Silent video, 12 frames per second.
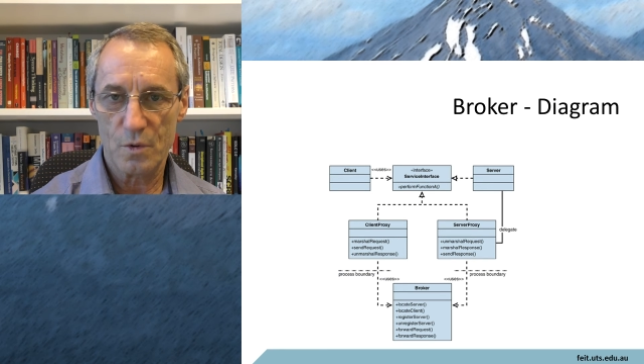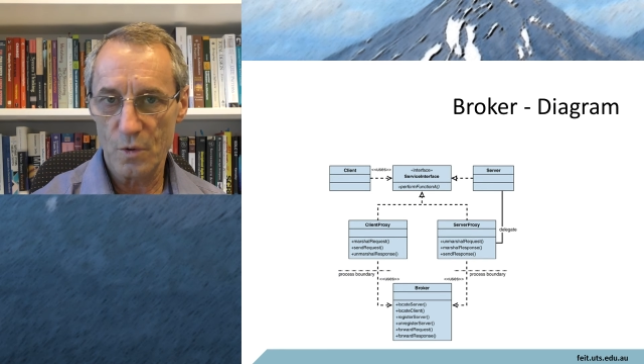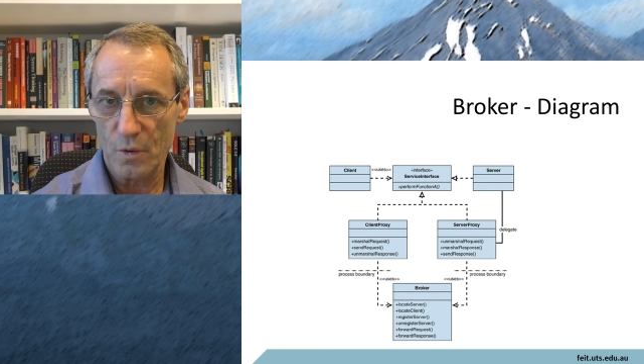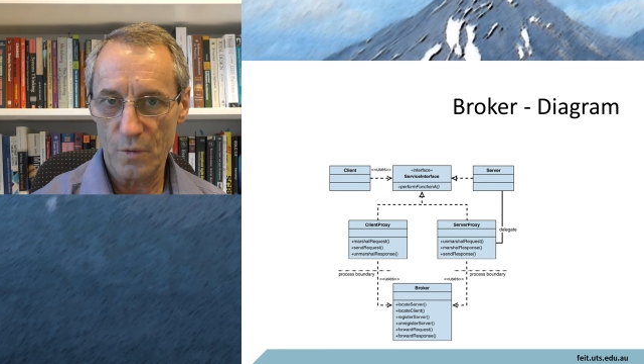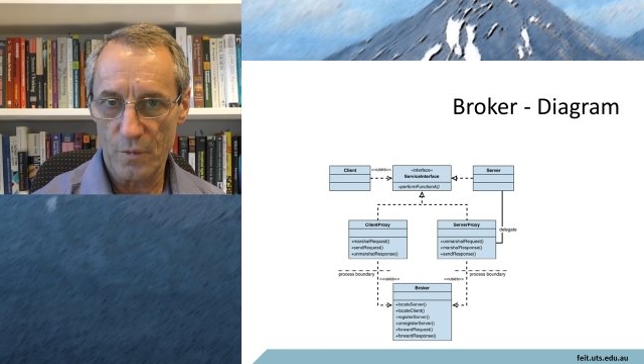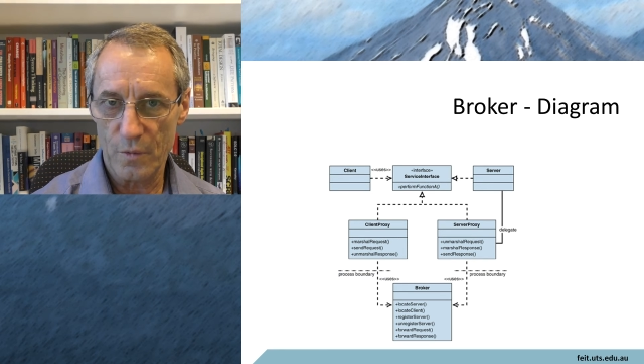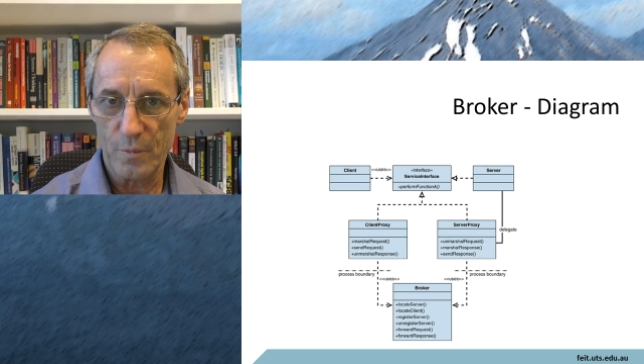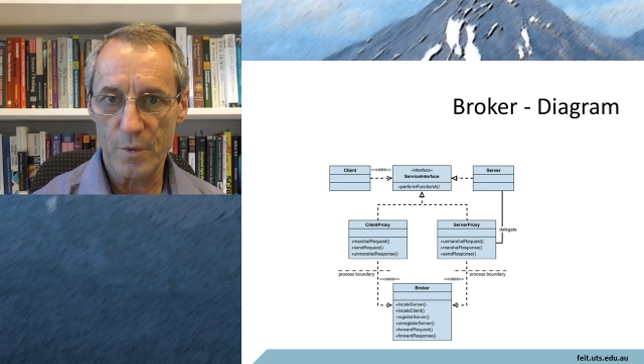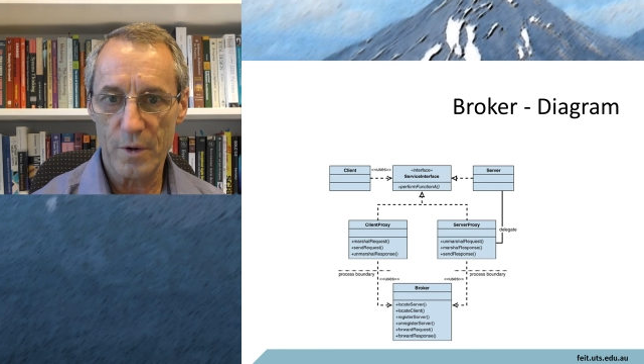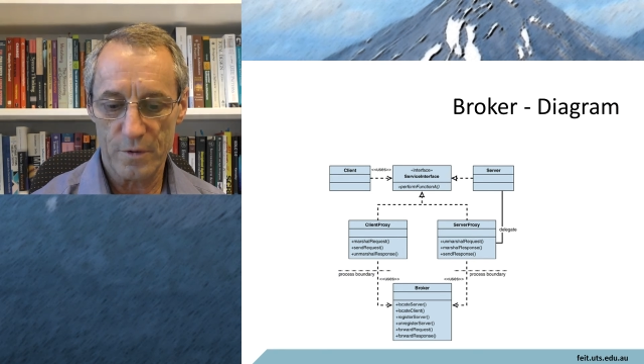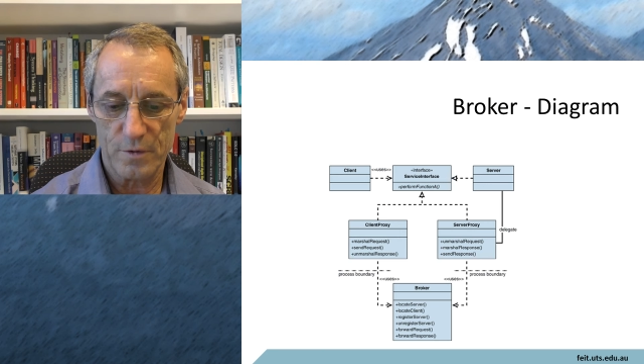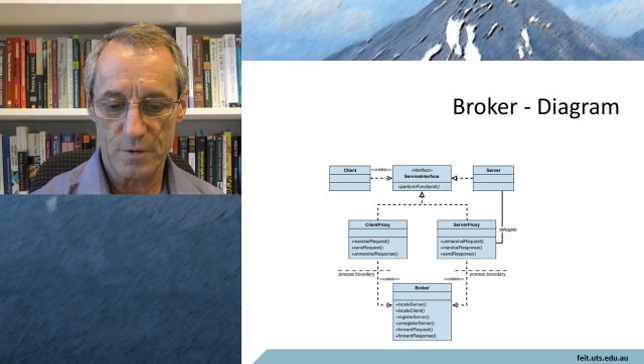call the
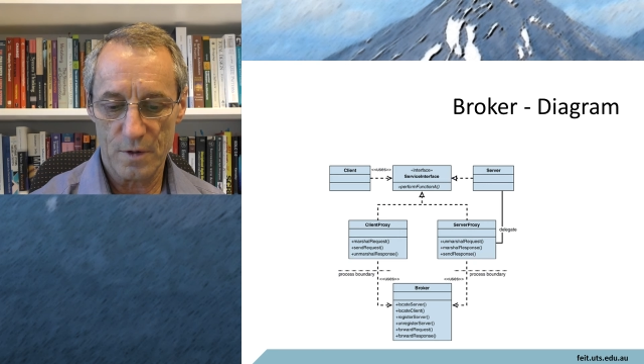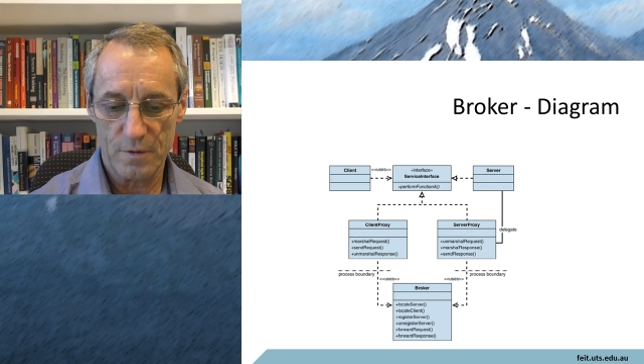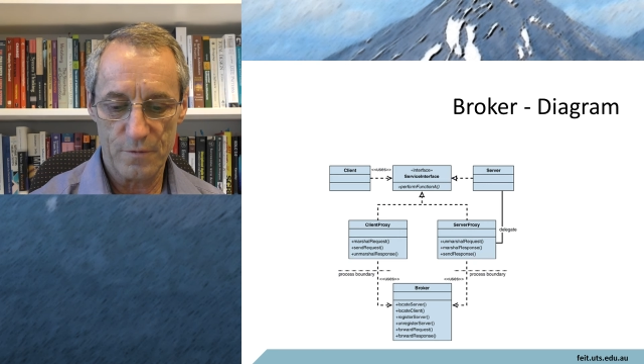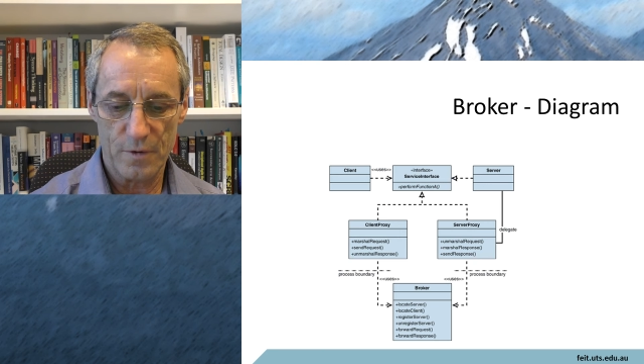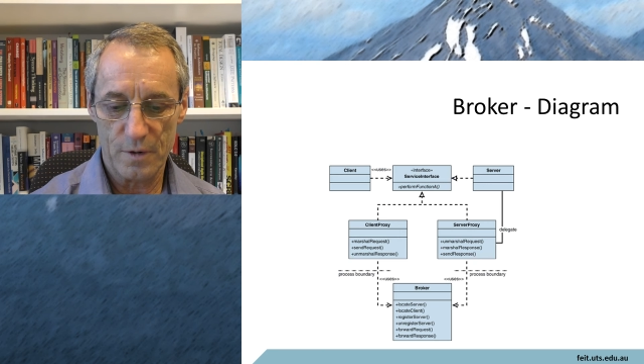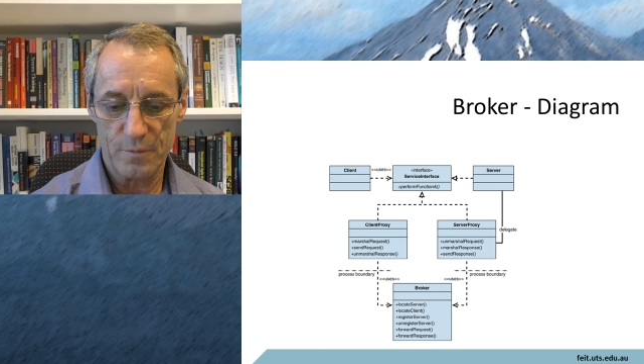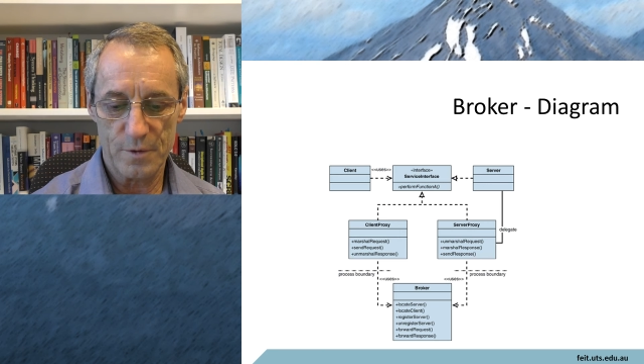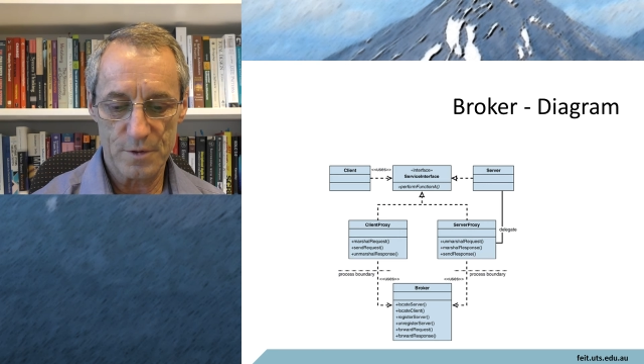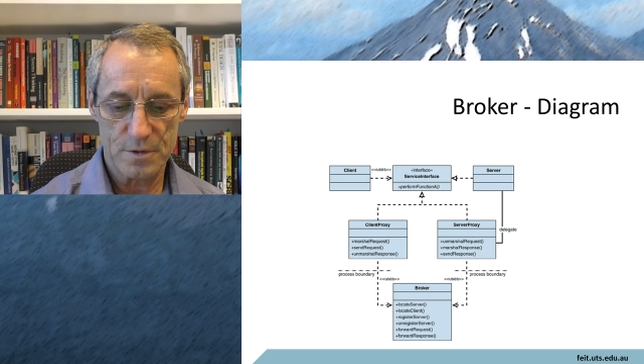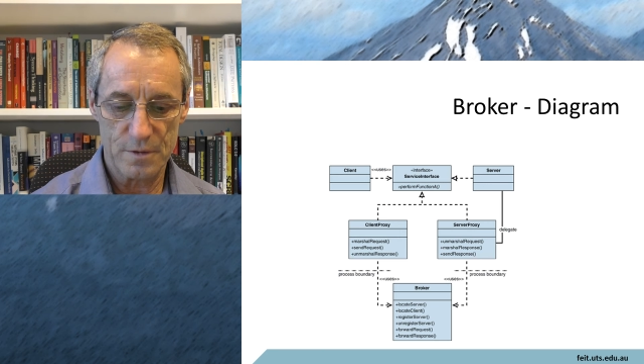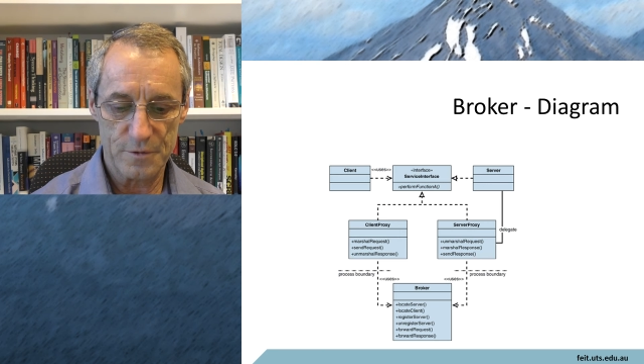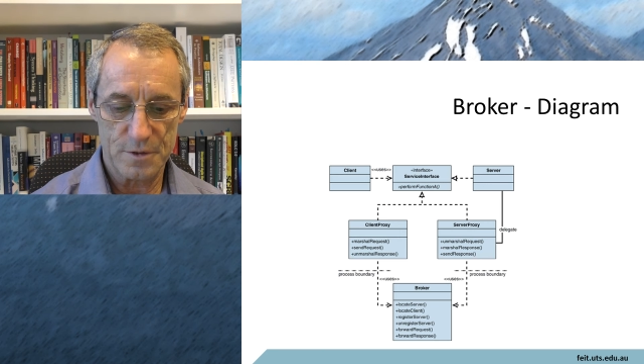broker to go find where the
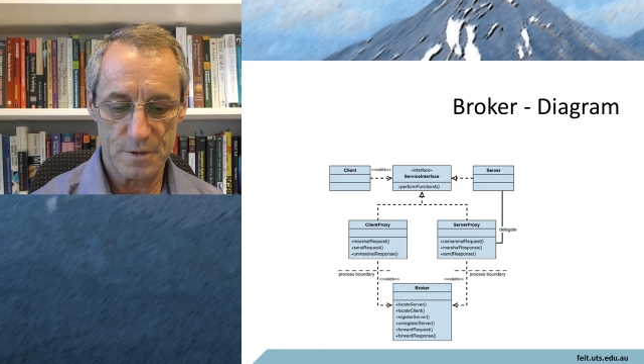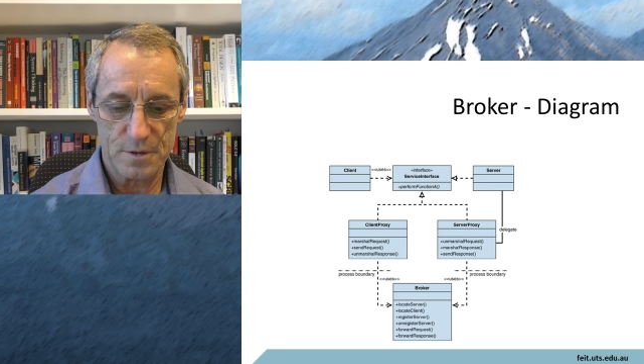service